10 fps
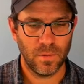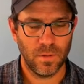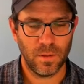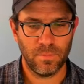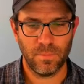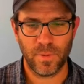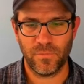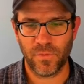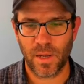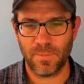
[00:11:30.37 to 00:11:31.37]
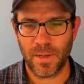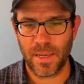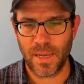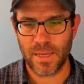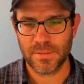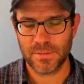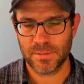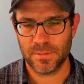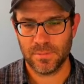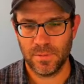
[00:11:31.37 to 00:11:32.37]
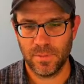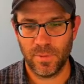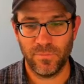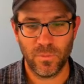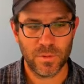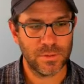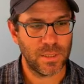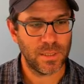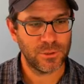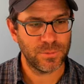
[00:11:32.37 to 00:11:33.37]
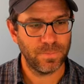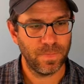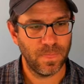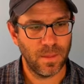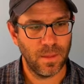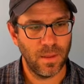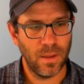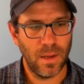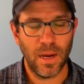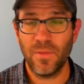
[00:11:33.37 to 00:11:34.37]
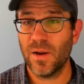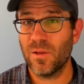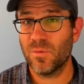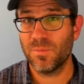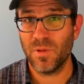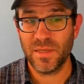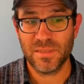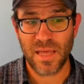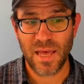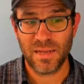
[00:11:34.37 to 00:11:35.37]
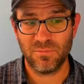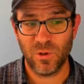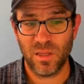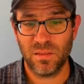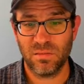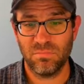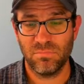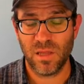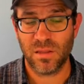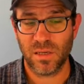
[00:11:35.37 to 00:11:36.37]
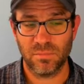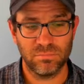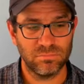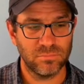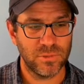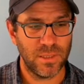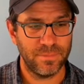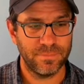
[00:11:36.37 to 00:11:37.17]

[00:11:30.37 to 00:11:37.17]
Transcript: Oh, but I forgot my S my forward slash, and then I'll replace that with nothing, okay?